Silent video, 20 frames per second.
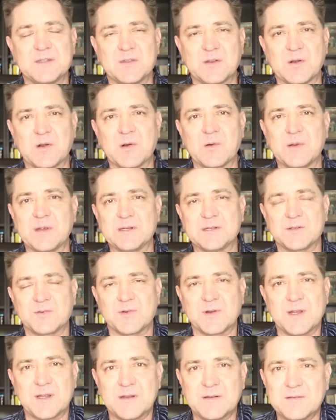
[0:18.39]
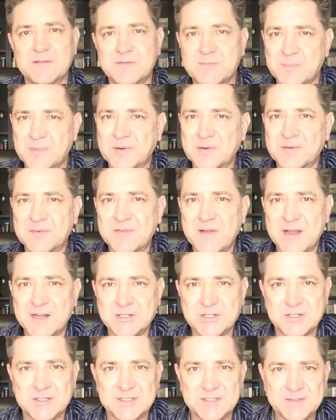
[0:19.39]
in the growing trend of pearl
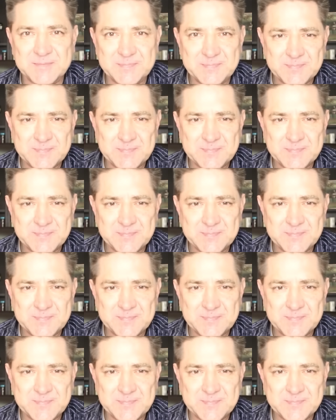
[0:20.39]
fashion.